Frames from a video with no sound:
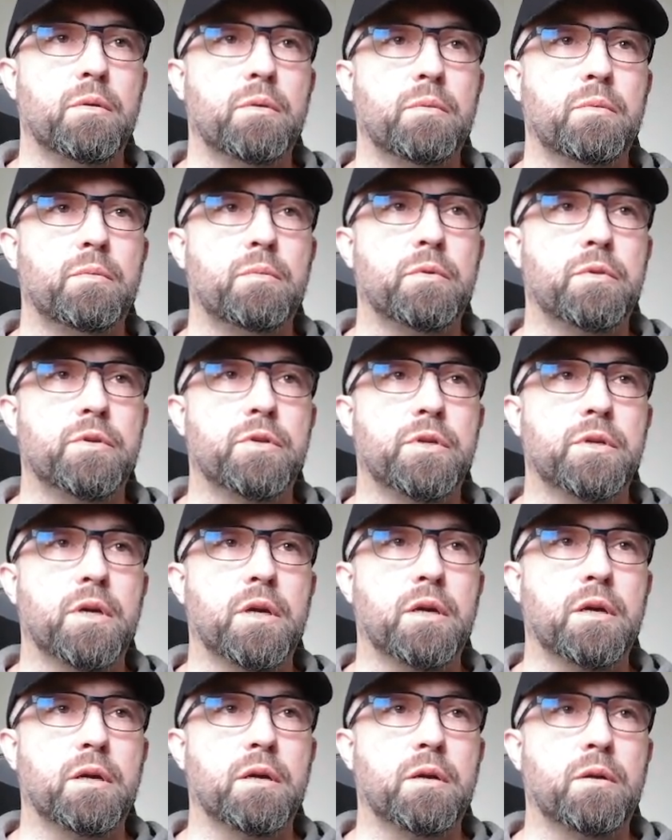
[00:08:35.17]
We'll
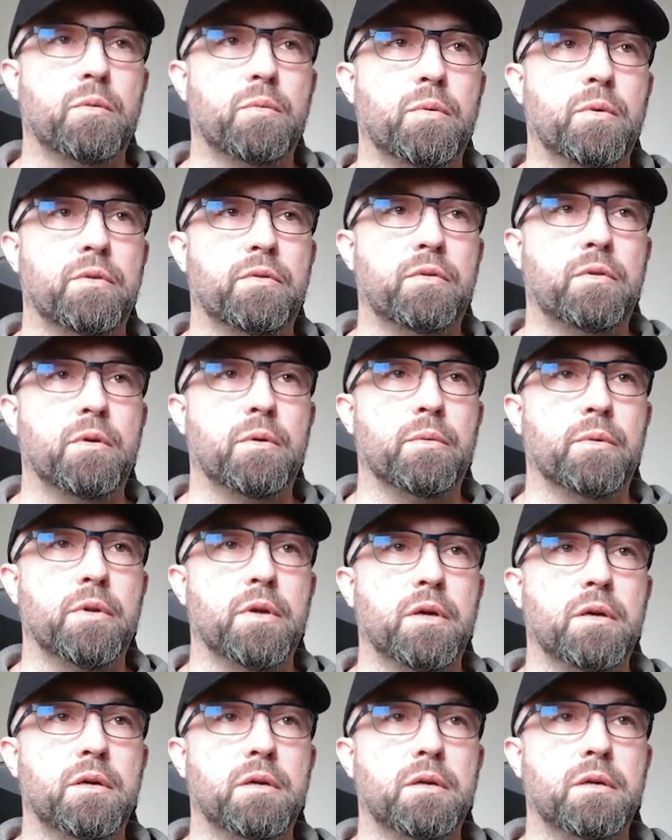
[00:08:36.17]
check what's going
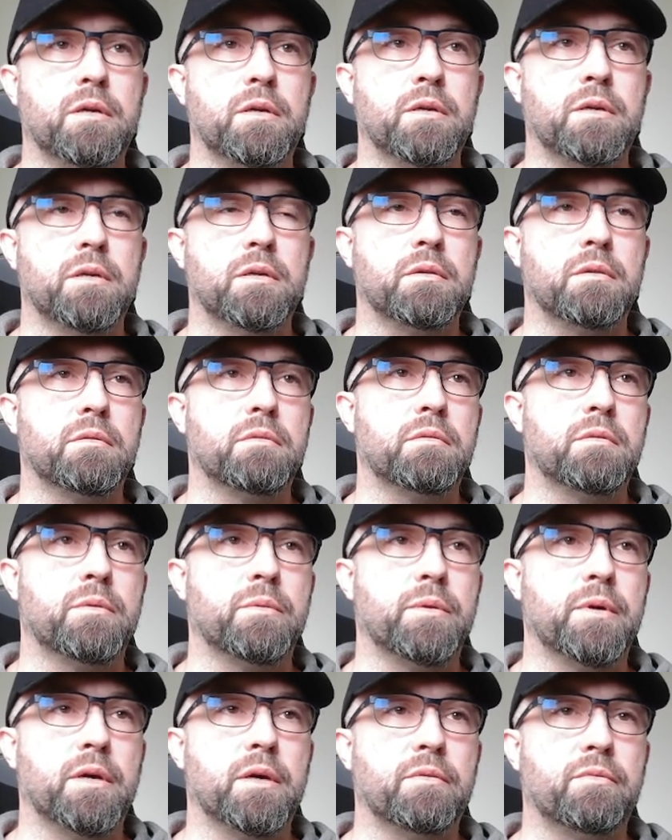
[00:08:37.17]
on. Do
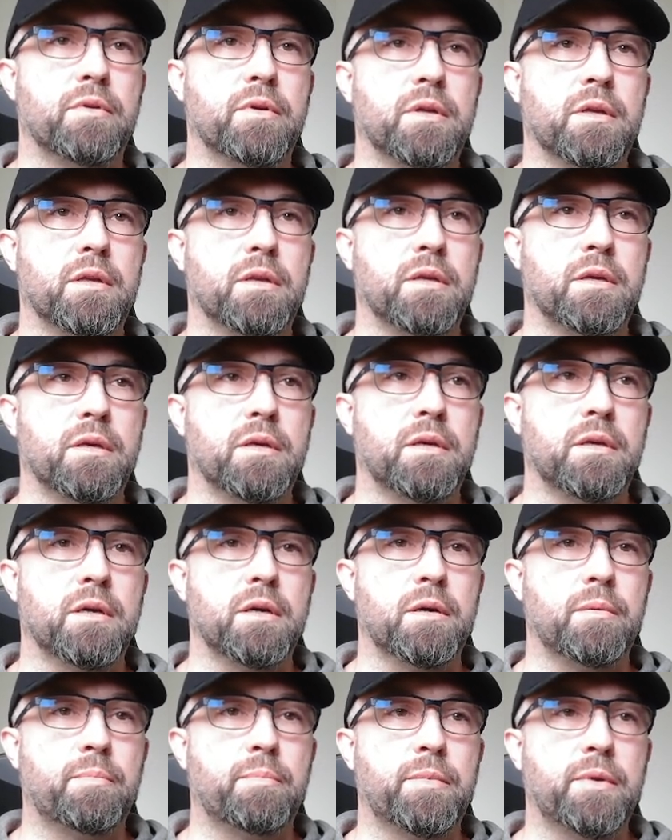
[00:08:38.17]
we have any
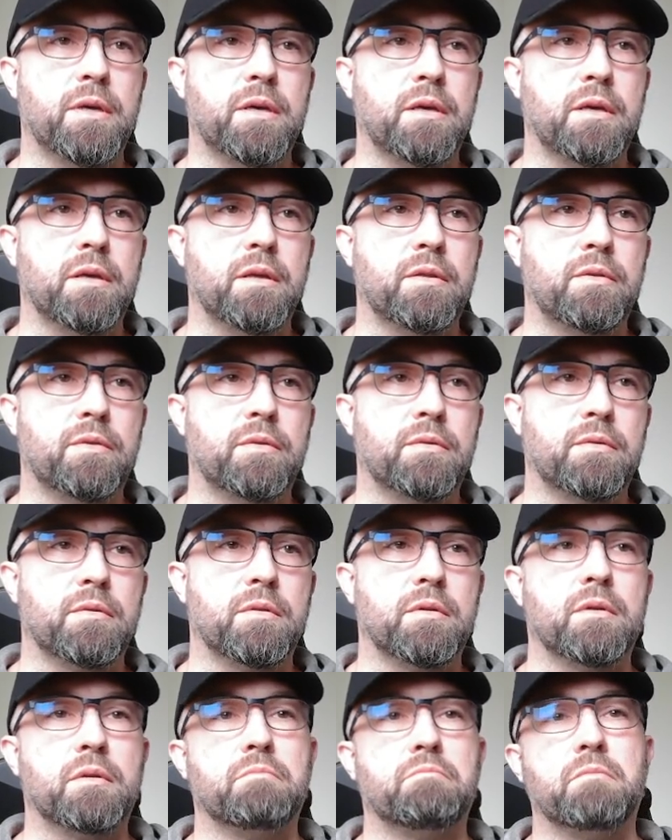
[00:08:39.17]
updates?
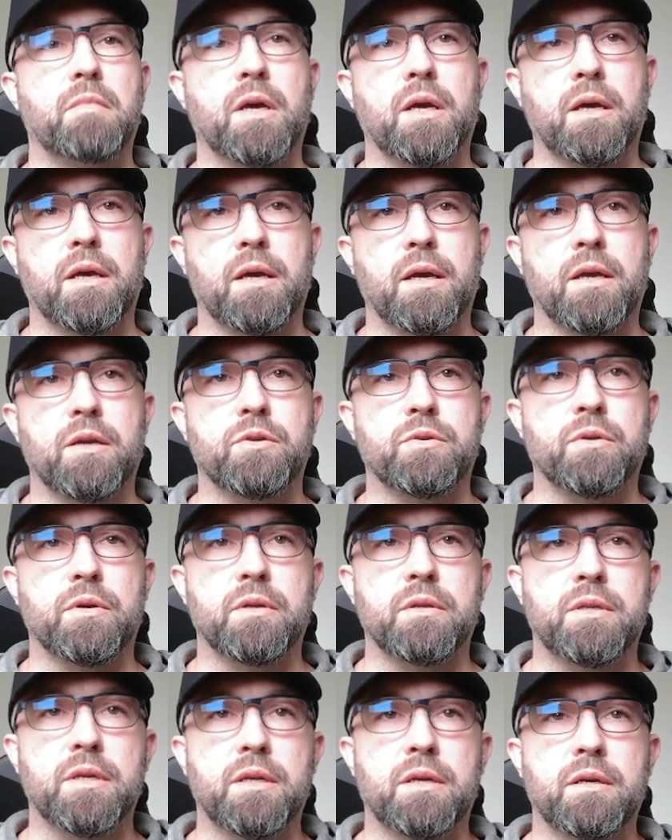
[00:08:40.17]
Azure
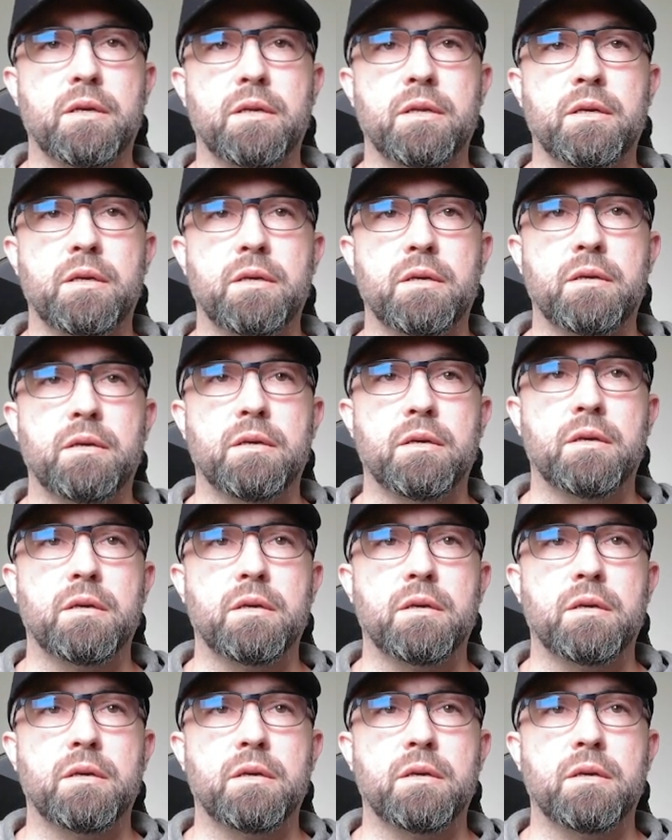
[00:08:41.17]
Identity.